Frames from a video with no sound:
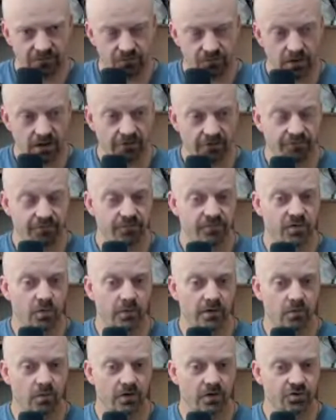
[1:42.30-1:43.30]

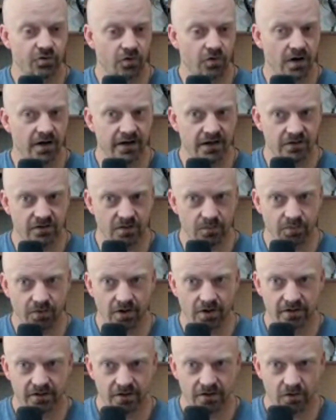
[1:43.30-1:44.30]
We're trying
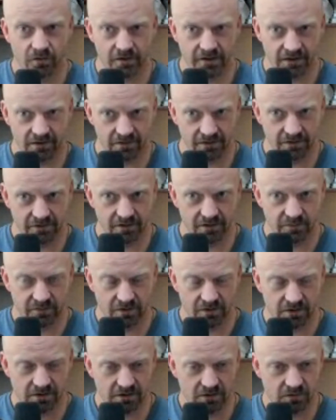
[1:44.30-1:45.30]
to okay, Lilium's
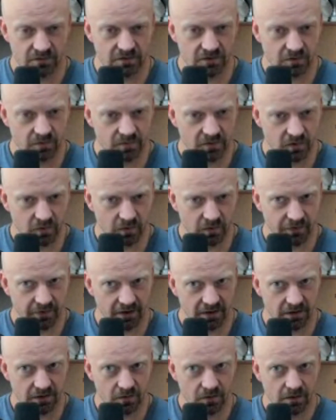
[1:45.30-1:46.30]
on YouTube. Cool,
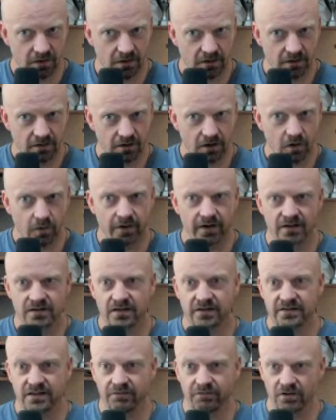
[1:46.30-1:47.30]
thank you. Oh, and it
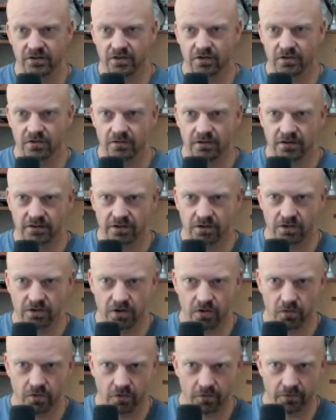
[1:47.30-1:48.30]
does have a little
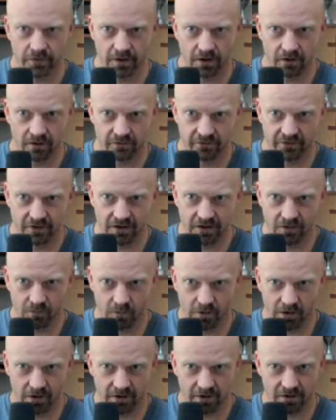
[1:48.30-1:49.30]
logo there saying
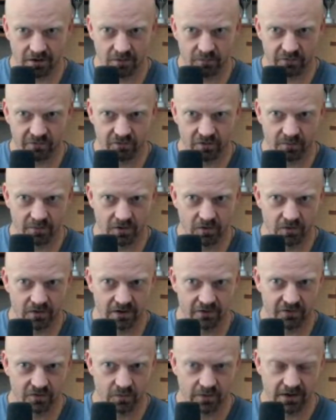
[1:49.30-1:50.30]
where it comes from.
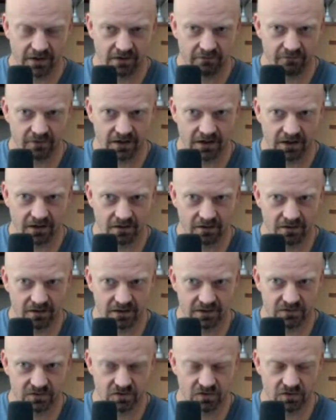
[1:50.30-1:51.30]
Okay, so we have that.
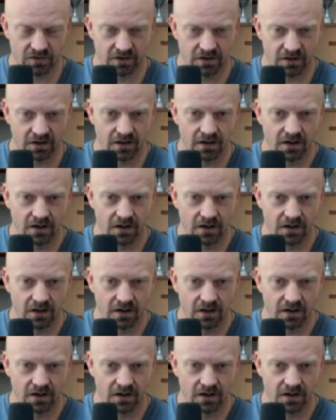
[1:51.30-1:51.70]
That's good.